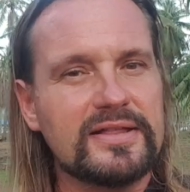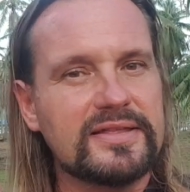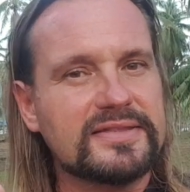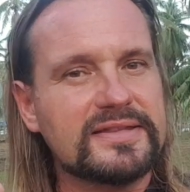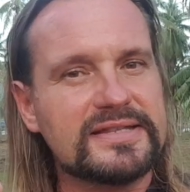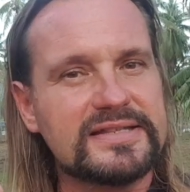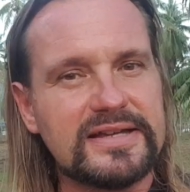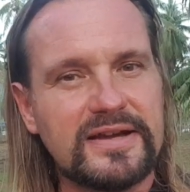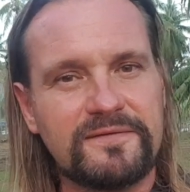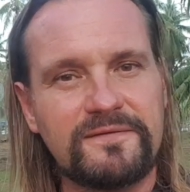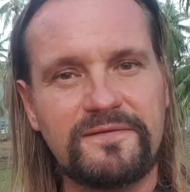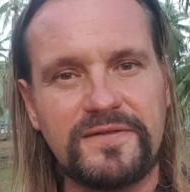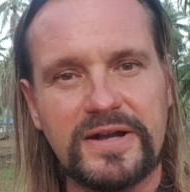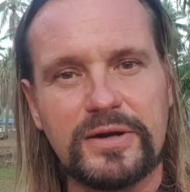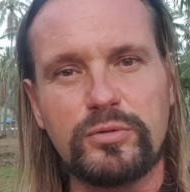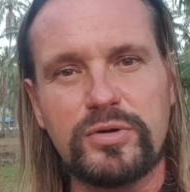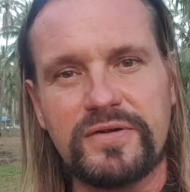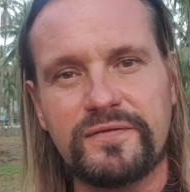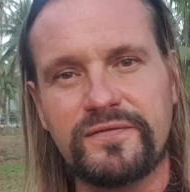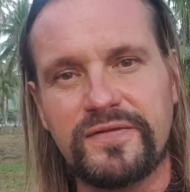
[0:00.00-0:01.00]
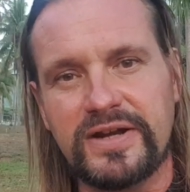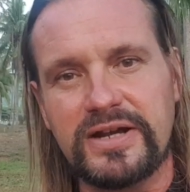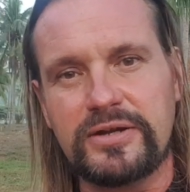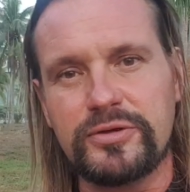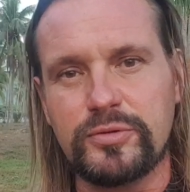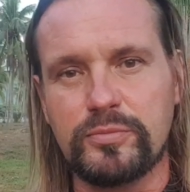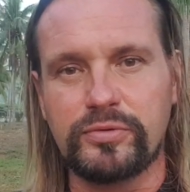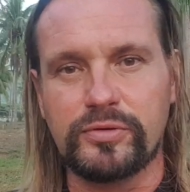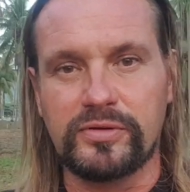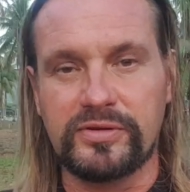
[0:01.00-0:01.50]
These are very
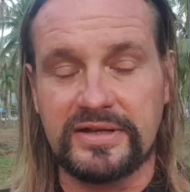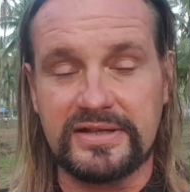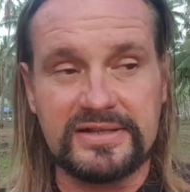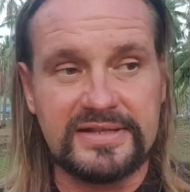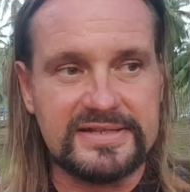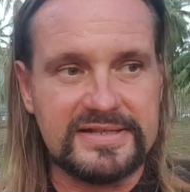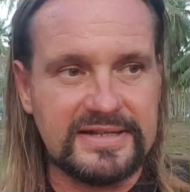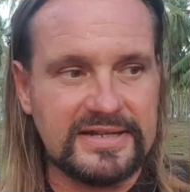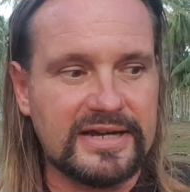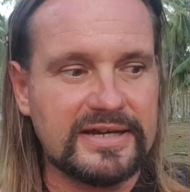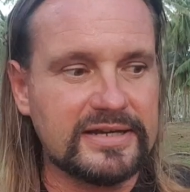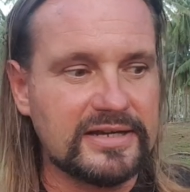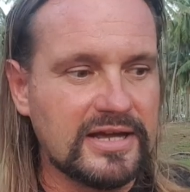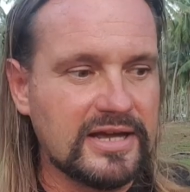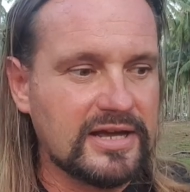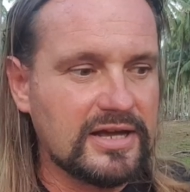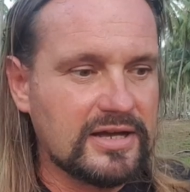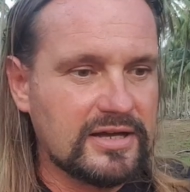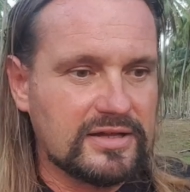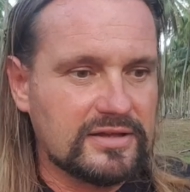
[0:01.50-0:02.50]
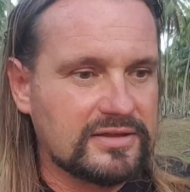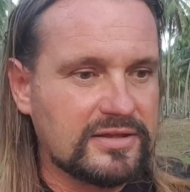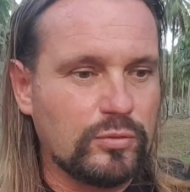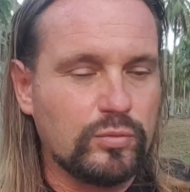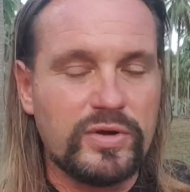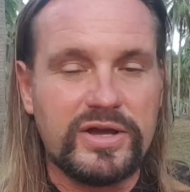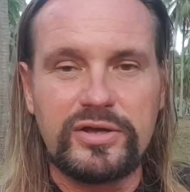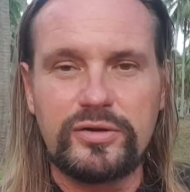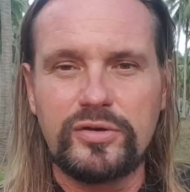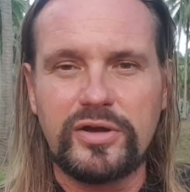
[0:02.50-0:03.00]
valuable. It is like the
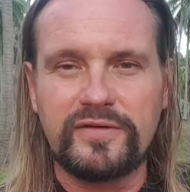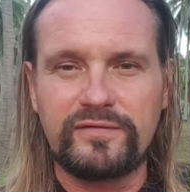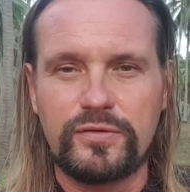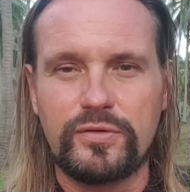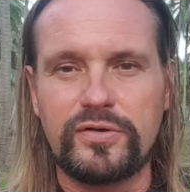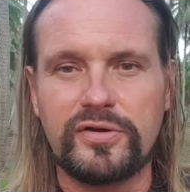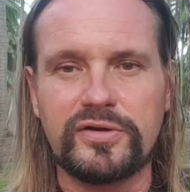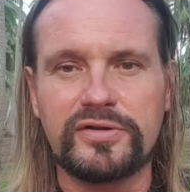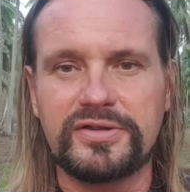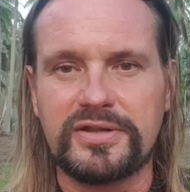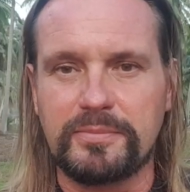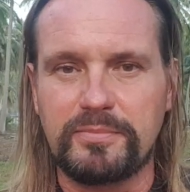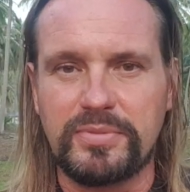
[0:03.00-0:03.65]
way you have learned